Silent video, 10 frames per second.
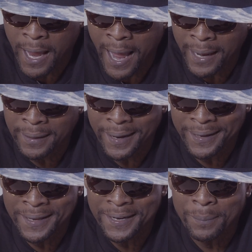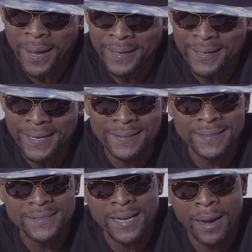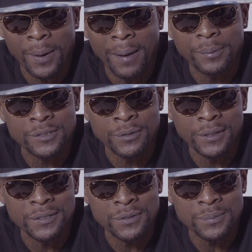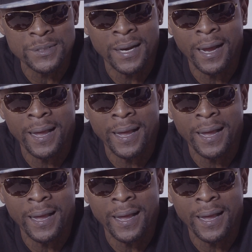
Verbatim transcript: acting like anybody get these type of opportunities you know what i'm saying right.